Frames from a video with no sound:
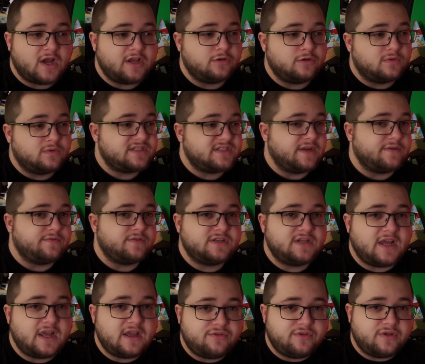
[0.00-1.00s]
Do a
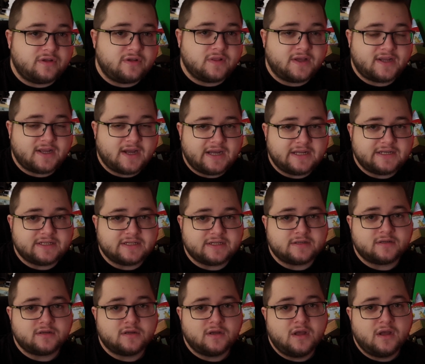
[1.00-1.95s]
7-day thing like I did.